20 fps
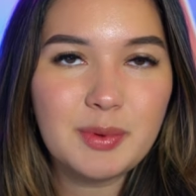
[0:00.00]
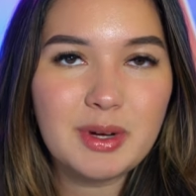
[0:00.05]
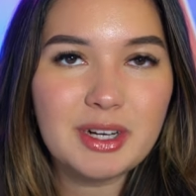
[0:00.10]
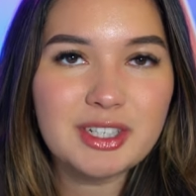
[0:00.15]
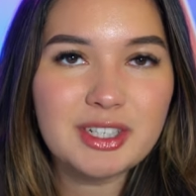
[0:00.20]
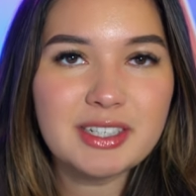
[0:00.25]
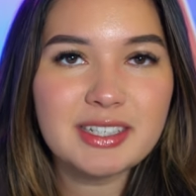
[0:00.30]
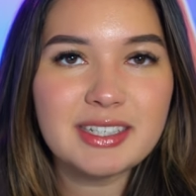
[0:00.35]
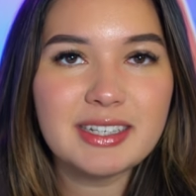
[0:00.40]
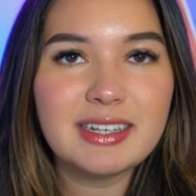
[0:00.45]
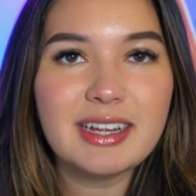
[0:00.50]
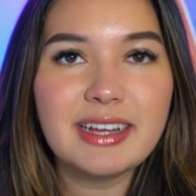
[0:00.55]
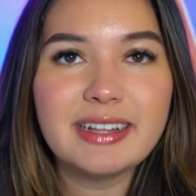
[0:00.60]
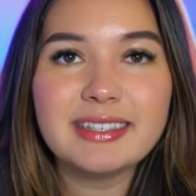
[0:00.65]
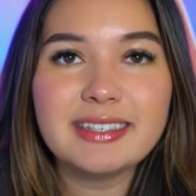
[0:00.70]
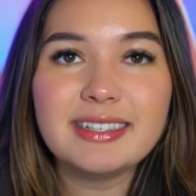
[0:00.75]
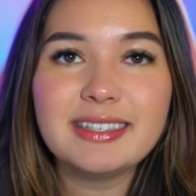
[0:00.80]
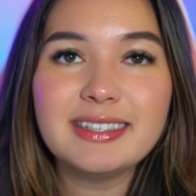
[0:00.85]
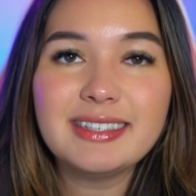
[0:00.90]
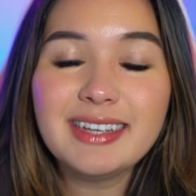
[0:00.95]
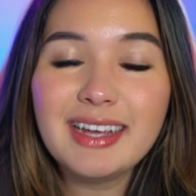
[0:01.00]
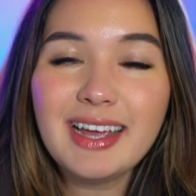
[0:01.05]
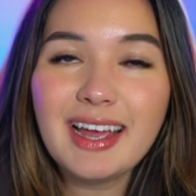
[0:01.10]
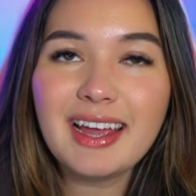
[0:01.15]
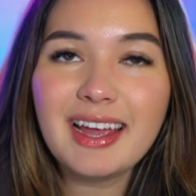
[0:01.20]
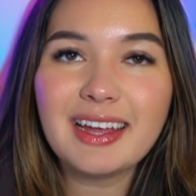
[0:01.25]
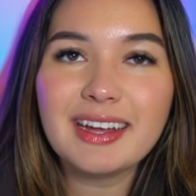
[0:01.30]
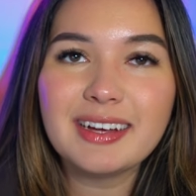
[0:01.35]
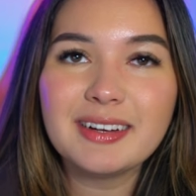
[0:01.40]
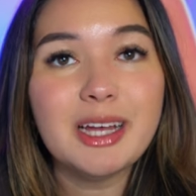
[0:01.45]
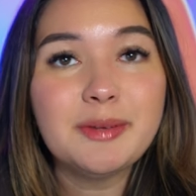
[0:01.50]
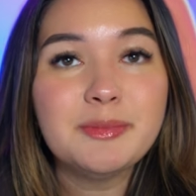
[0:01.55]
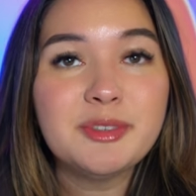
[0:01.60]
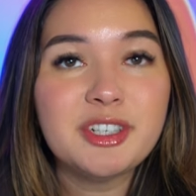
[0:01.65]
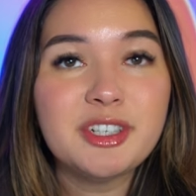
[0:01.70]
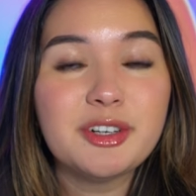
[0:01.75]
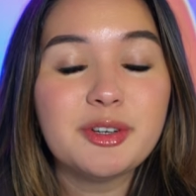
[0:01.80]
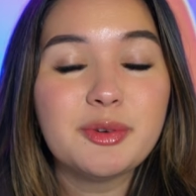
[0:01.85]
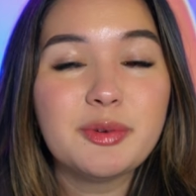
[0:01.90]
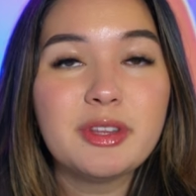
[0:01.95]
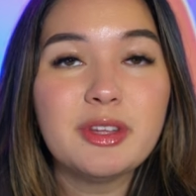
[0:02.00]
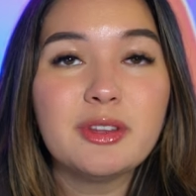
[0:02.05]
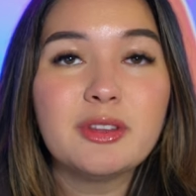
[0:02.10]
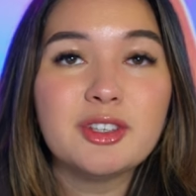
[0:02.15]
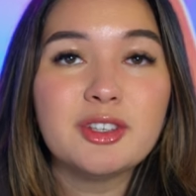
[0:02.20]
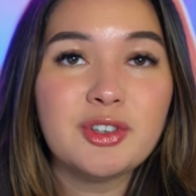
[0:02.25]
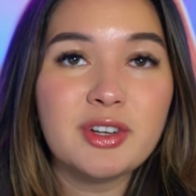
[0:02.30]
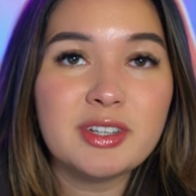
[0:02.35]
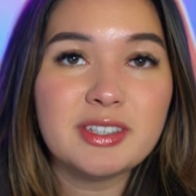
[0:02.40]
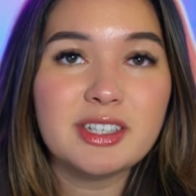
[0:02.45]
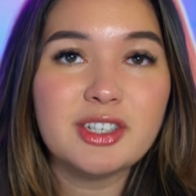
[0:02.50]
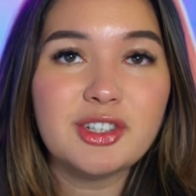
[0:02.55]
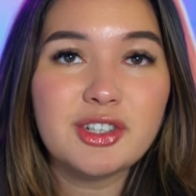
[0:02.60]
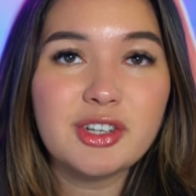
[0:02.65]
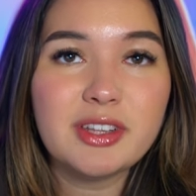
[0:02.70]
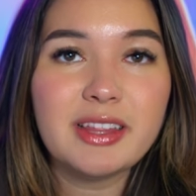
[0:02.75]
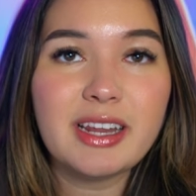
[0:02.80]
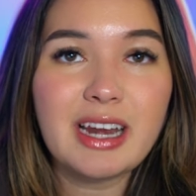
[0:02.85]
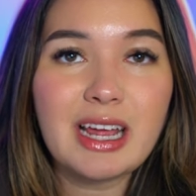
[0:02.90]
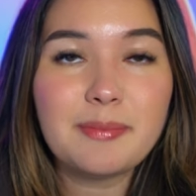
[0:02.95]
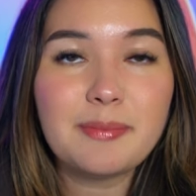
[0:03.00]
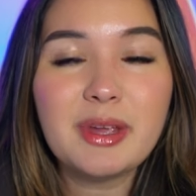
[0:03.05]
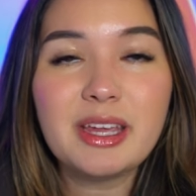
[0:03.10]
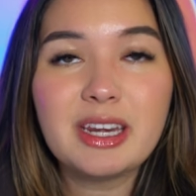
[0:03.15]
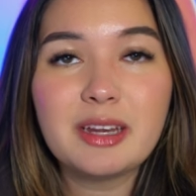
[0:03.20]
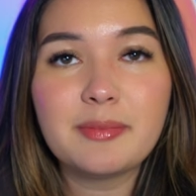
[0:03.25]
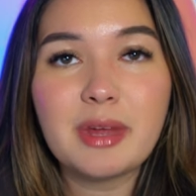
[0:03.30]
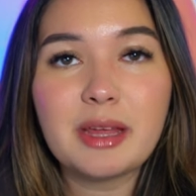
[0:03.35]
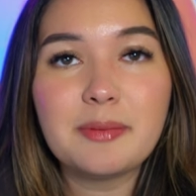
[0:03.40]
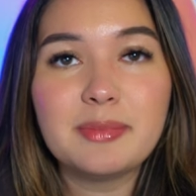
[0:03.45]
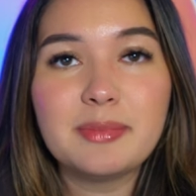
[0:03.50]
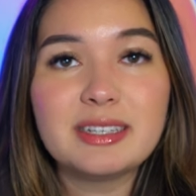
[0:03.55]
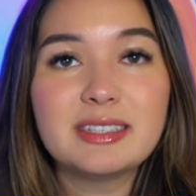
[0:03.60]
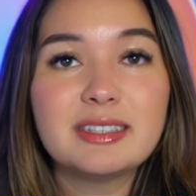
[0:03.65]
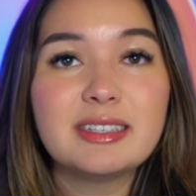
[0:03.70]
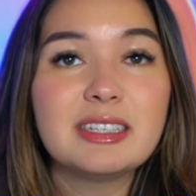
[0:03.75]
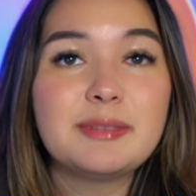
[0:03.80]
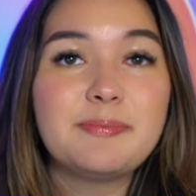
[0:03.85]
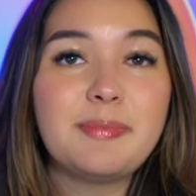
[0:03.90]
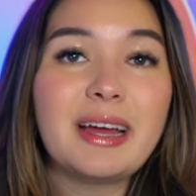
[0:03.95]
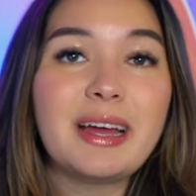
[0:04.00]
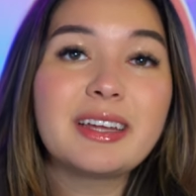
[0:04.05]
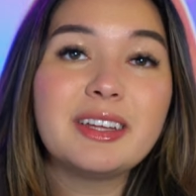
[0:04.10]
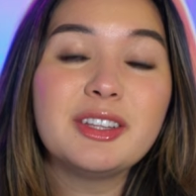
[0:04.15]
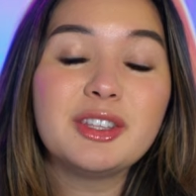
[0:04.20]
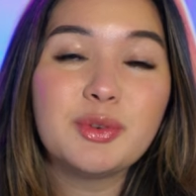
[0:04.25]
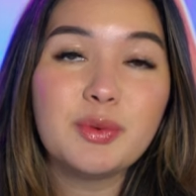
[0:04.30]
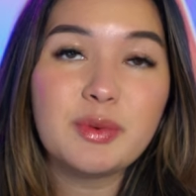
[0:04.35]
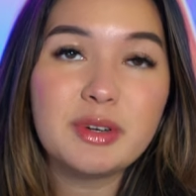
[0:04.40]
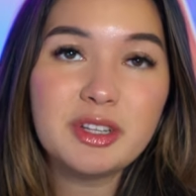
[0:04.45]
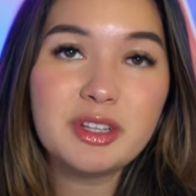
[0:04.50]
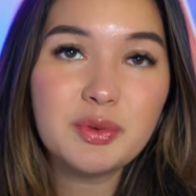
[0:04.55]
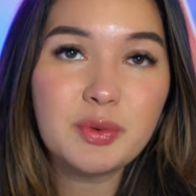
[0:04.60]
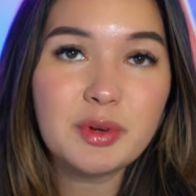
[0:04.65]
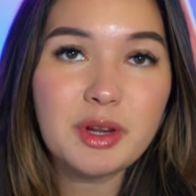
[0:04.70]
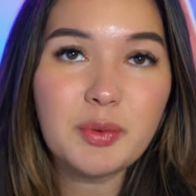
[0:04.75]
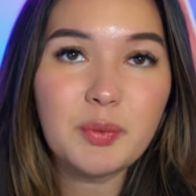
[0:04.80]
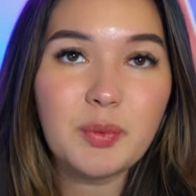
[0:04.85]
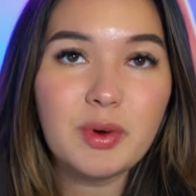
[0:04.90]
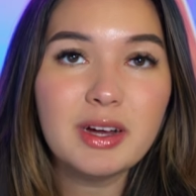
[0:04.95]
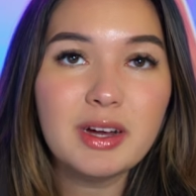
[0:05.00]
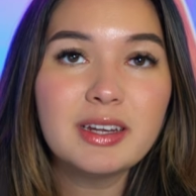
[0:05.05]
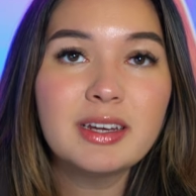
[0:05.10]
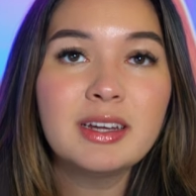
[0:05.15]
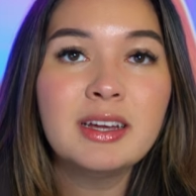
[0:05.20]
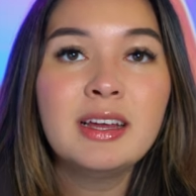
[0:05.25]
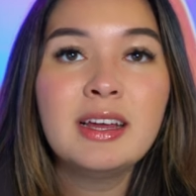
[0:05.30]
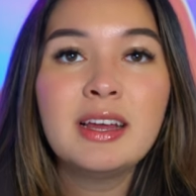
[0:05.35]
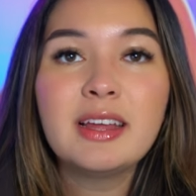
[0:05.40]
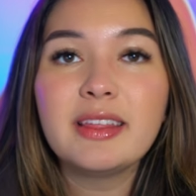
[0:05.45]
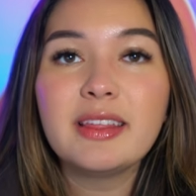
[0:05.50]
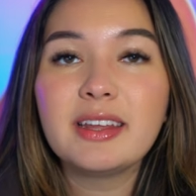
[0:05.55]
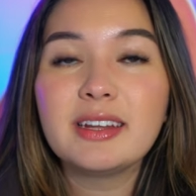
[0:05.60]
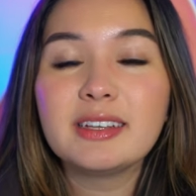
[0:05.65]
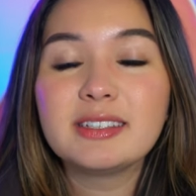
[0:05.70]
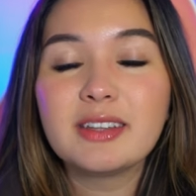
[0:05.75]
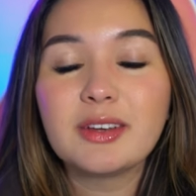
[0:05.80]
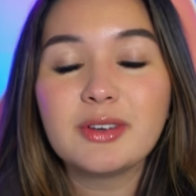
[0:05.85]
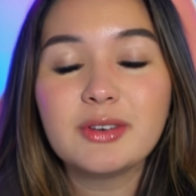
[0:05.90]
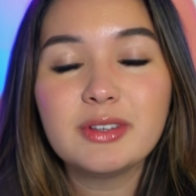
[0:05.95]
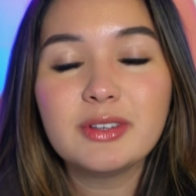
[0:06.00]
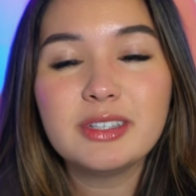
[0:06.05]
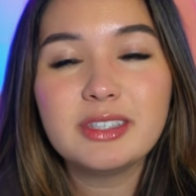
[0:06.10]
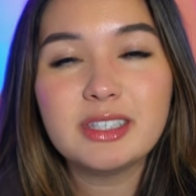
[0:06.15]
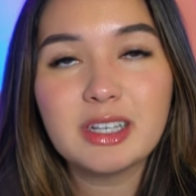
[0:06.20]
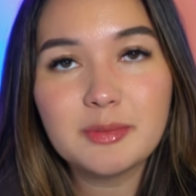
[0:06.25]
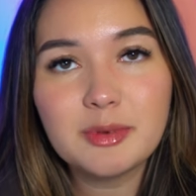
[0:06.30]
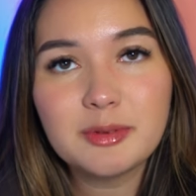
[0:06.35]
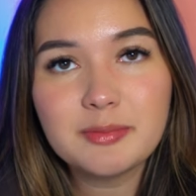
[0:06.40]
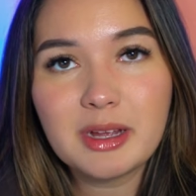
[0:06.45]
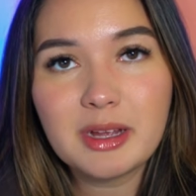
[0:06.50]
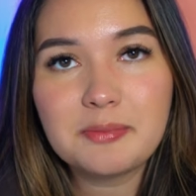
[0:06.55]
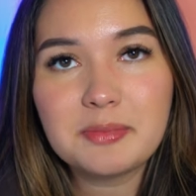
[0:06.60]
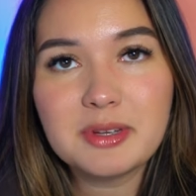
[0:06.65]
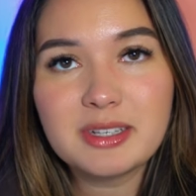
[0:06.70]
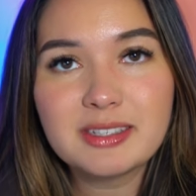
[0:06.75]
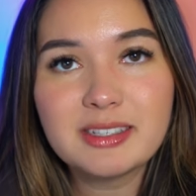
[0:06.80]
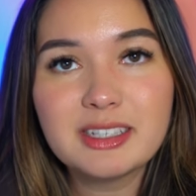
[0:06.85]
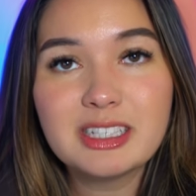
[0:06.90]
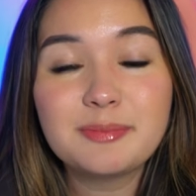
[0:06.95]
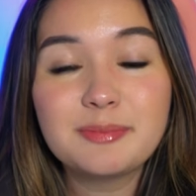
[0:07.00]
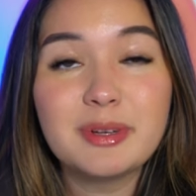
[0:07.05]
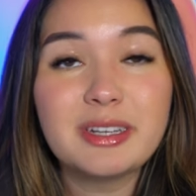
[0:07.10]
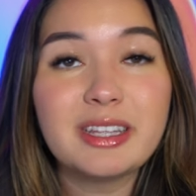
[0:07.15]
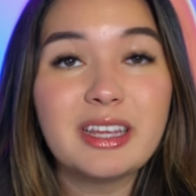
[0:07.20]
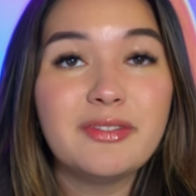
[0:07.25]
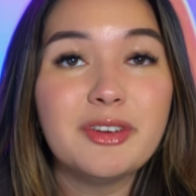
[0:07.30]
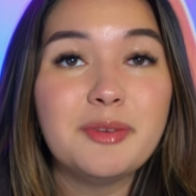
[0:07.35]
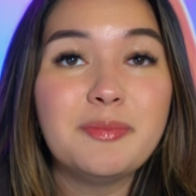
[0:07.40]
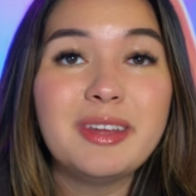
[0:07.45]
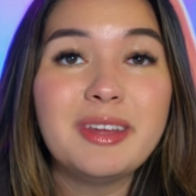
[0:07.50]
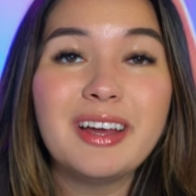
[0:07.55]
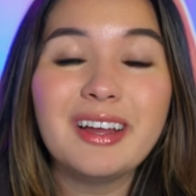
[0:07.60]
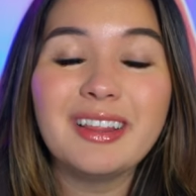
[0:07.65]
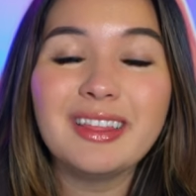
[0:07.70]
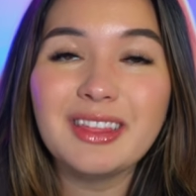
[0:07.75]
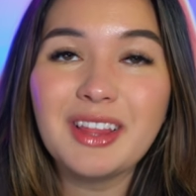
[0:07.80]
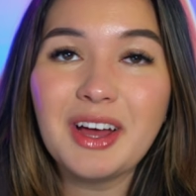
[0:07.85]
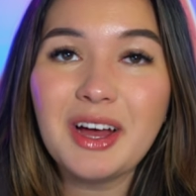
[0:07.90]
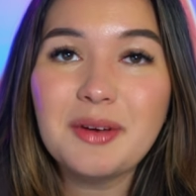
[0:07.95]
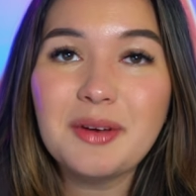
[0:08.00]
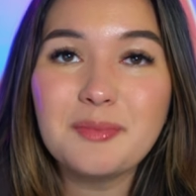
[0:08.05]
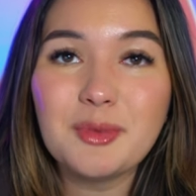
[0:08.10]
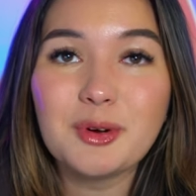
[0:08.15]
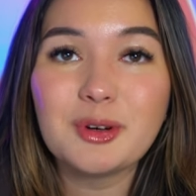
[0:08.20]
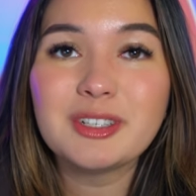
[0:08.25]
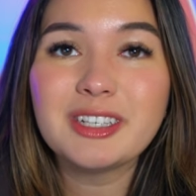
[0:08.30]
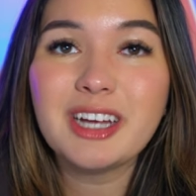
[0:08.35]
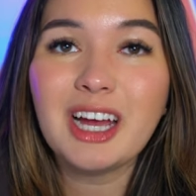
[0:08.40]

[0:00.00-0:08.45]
Washington, and today I'm sharing with you the transition that I made in my business back in 2021 that has not only doubled my business, but given me a lot more